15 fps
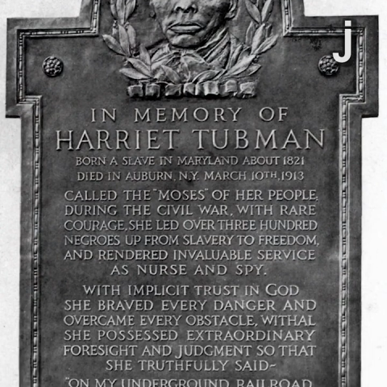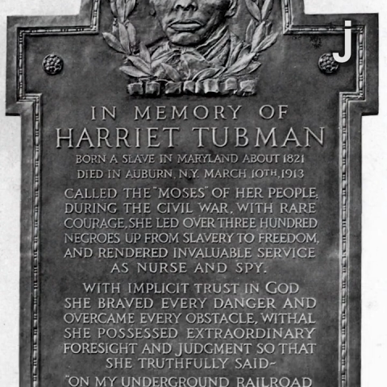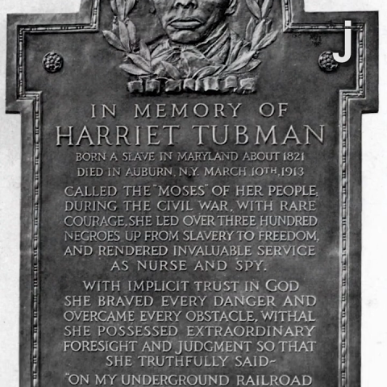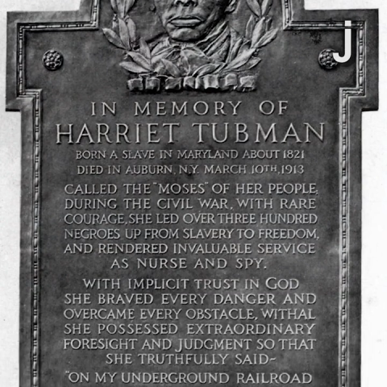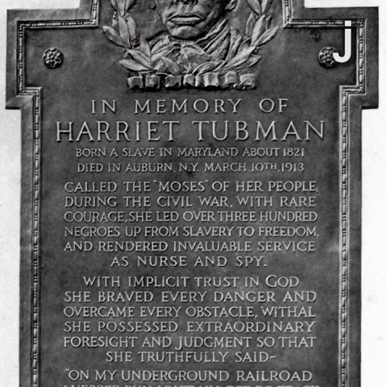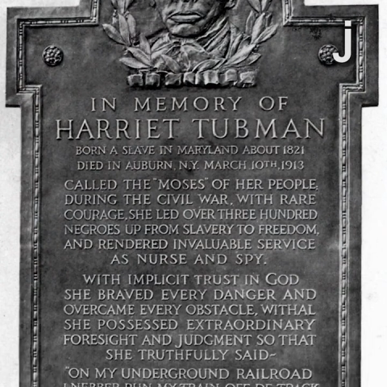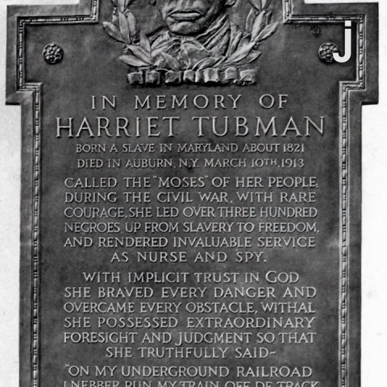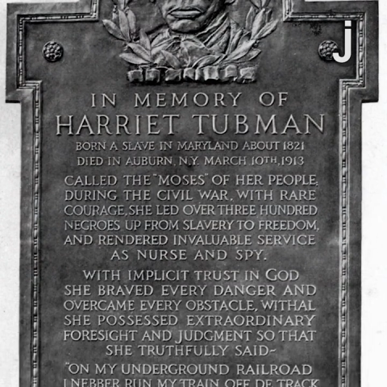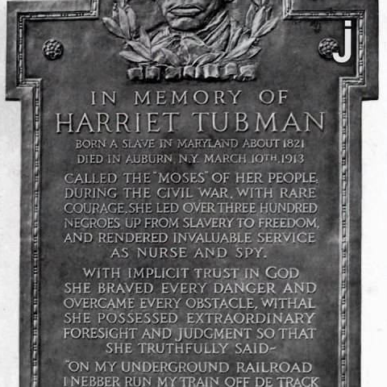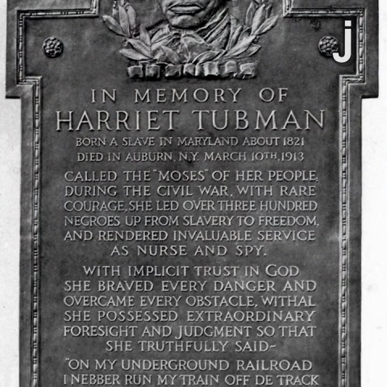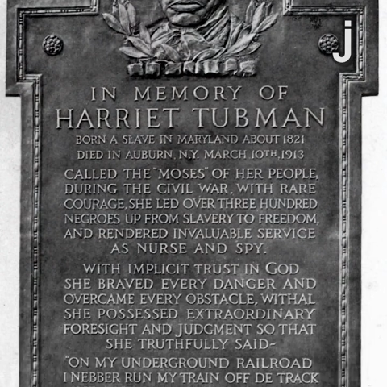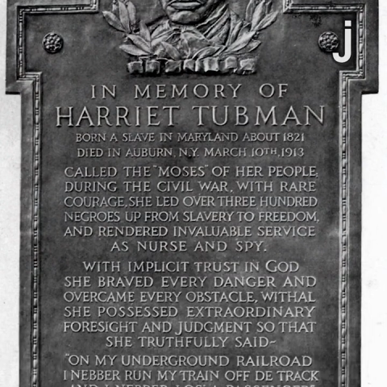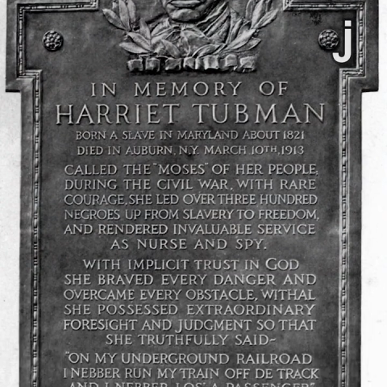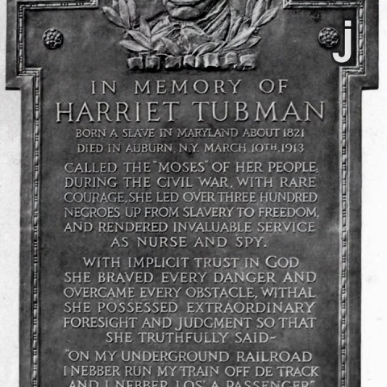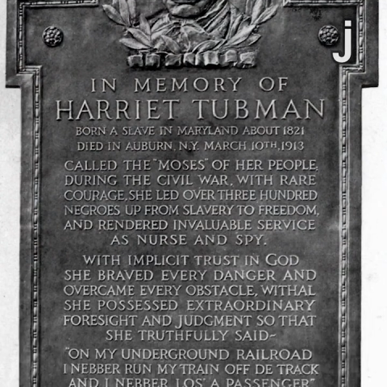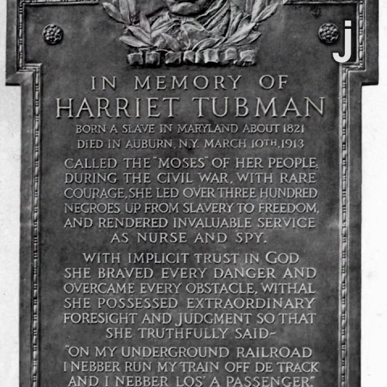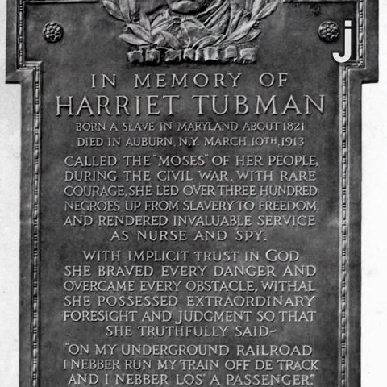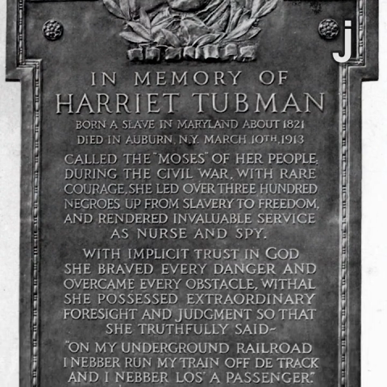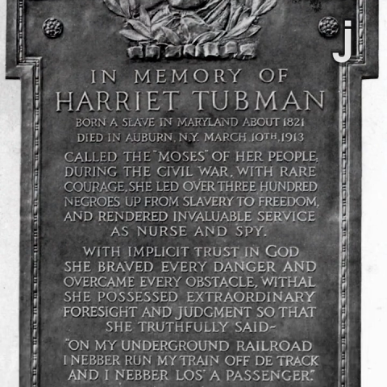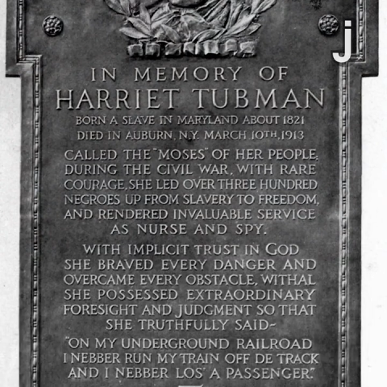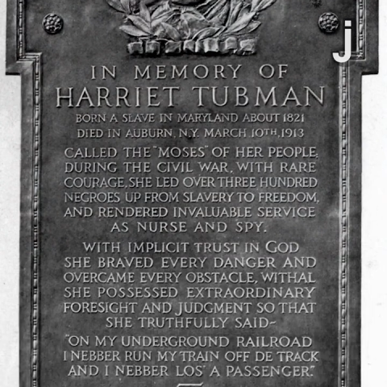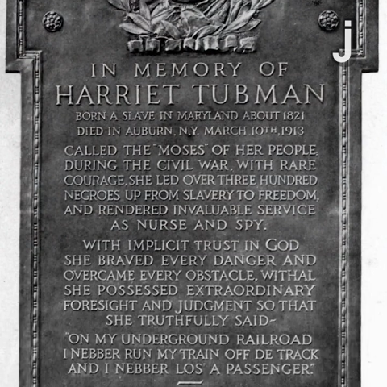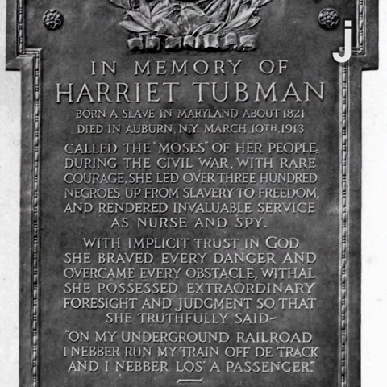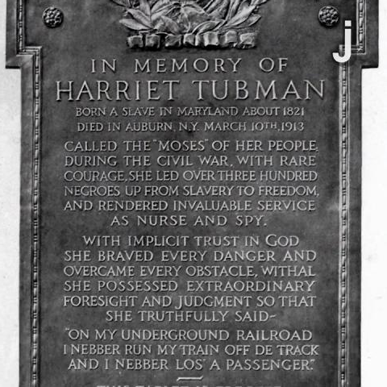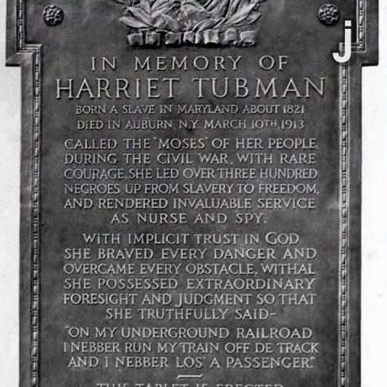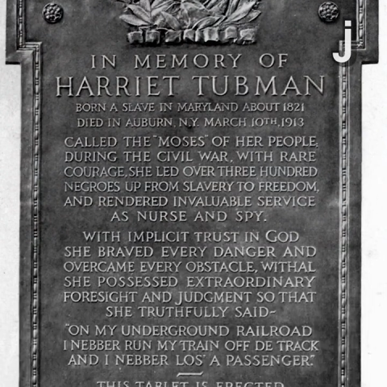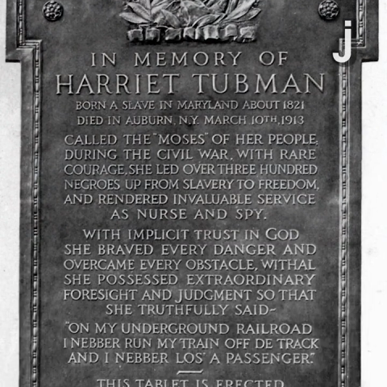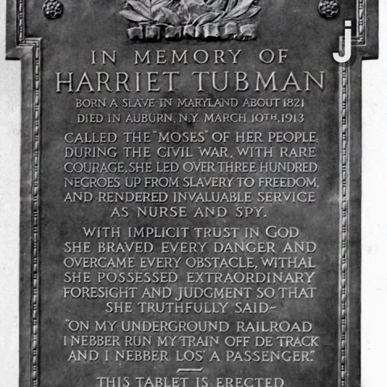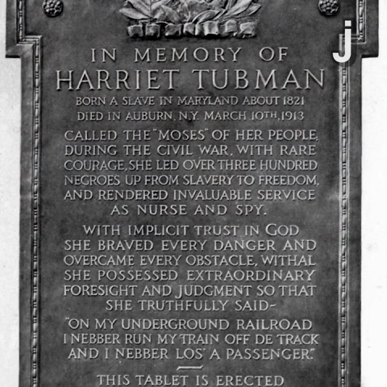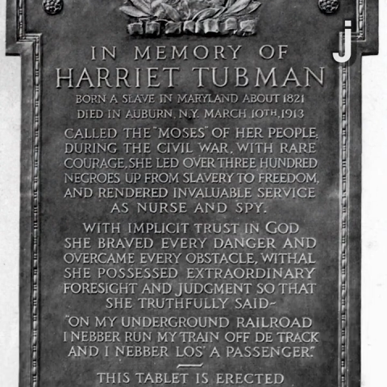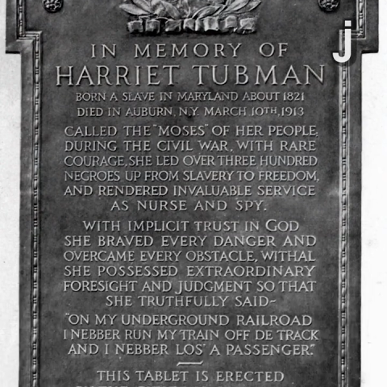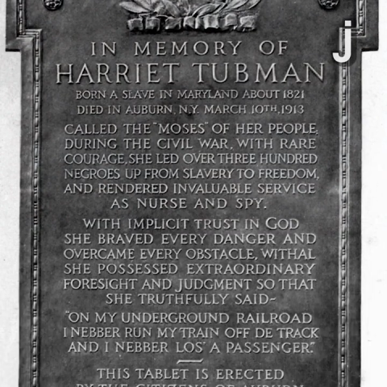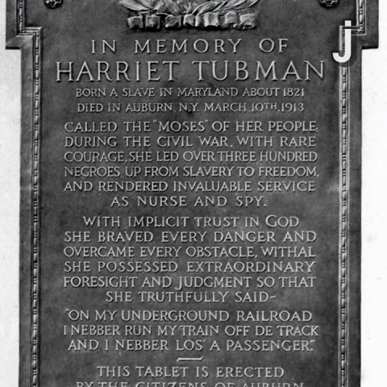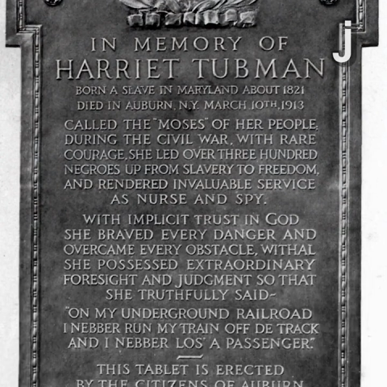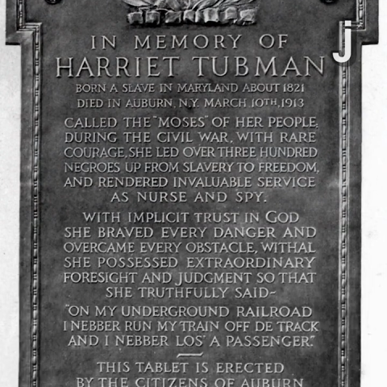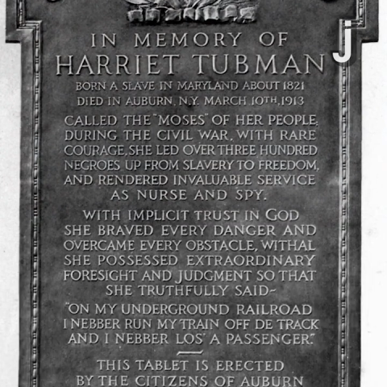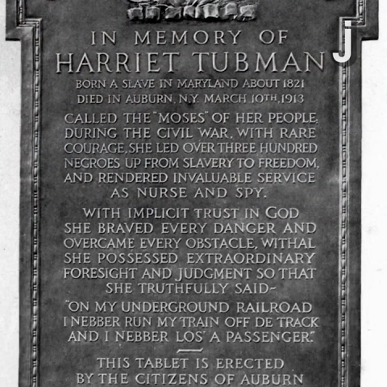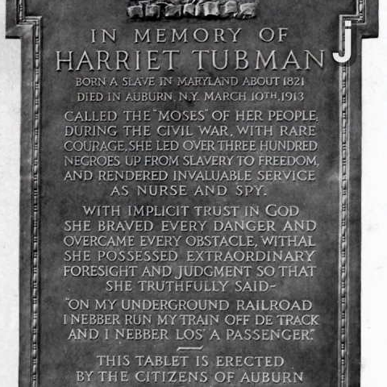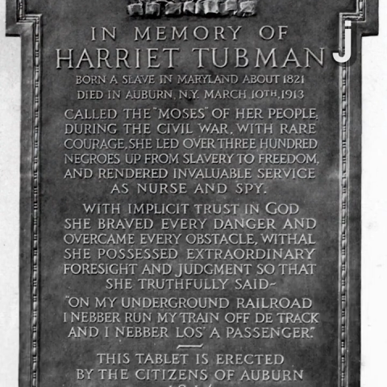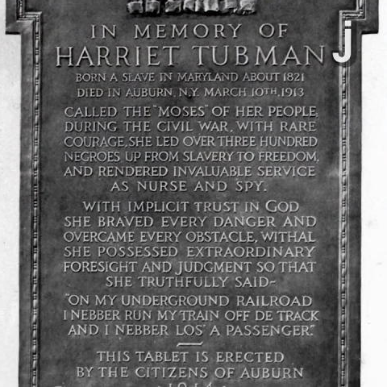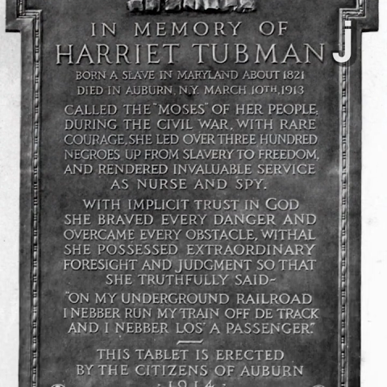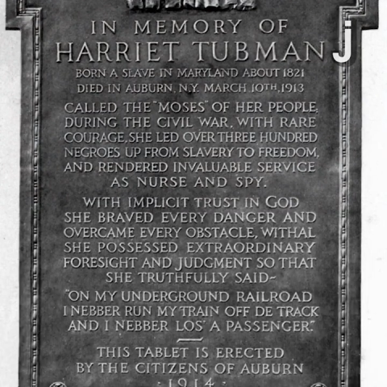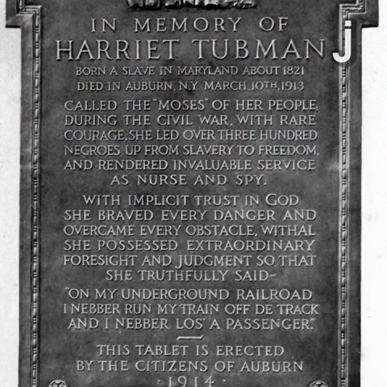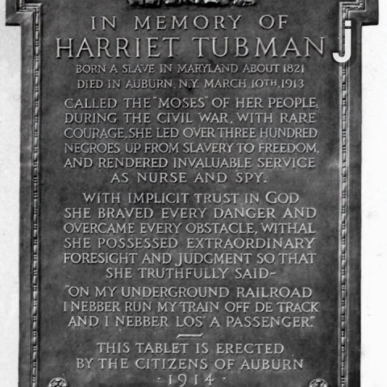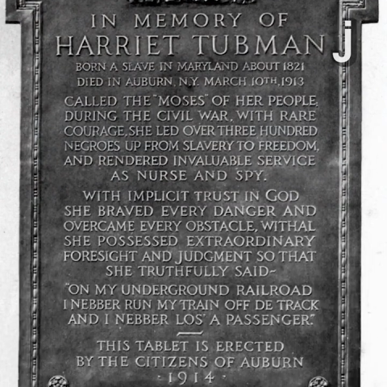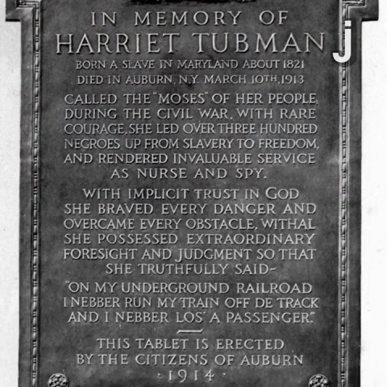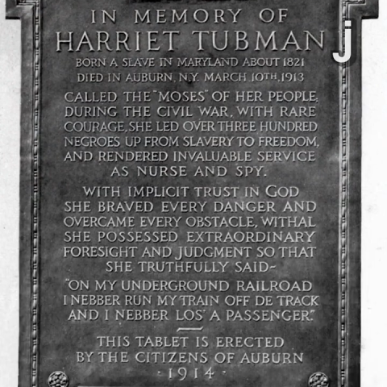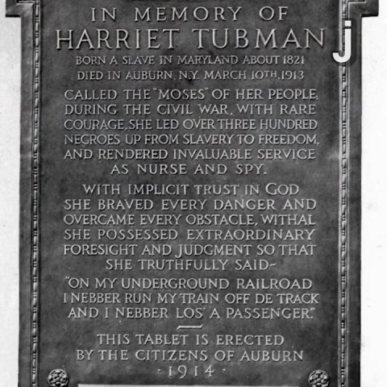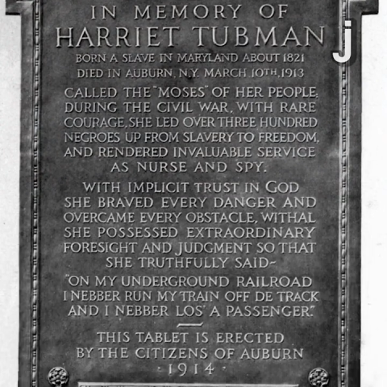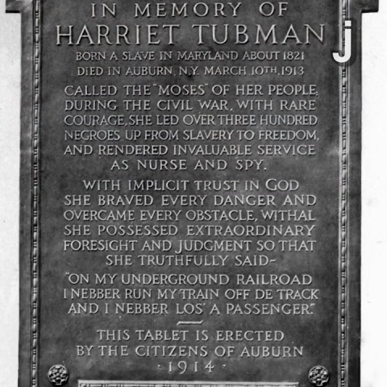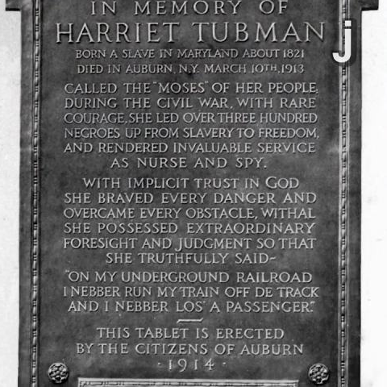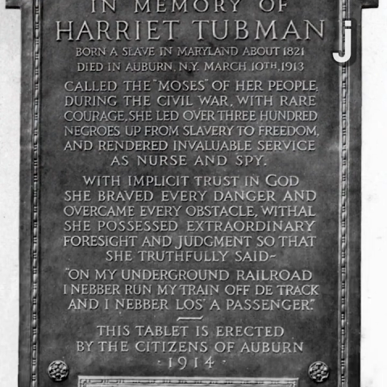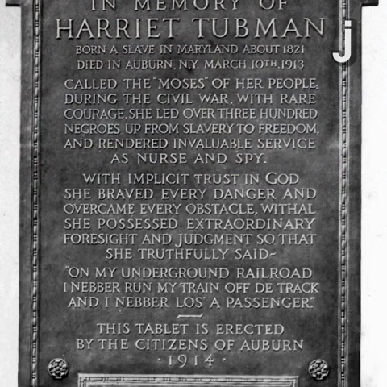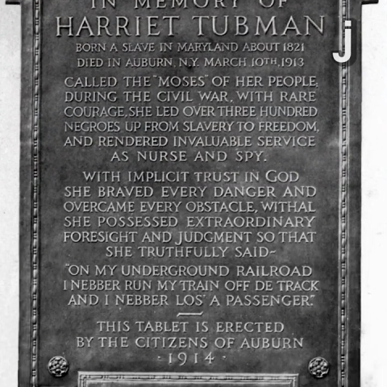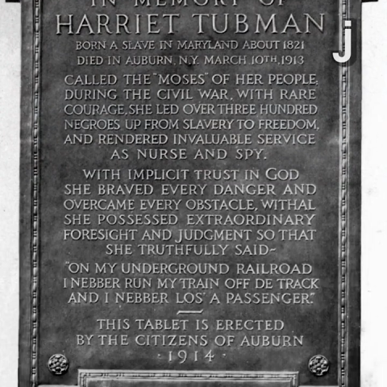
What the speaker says: Nobody's mouth can be seen.